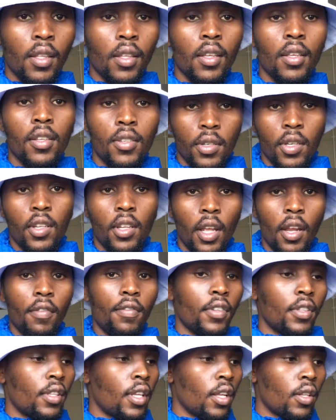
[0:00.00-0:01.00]
Each and
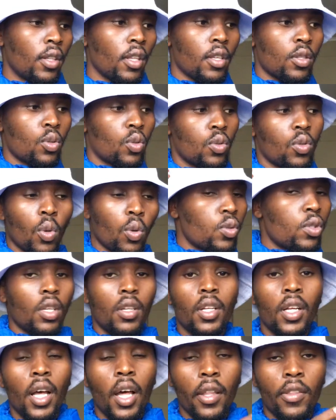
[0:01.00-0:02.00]
every day, those are
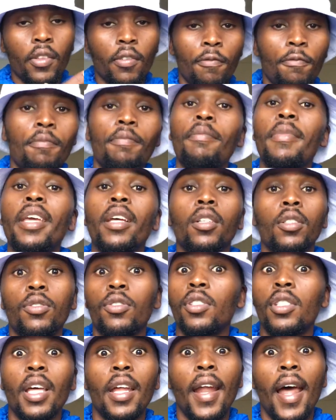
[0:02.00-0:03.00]
the kind of
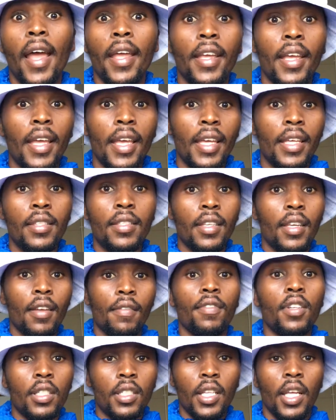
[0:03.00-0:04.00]
meals that I eat
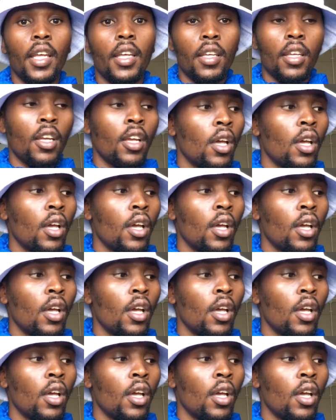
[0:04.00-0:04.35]
every day.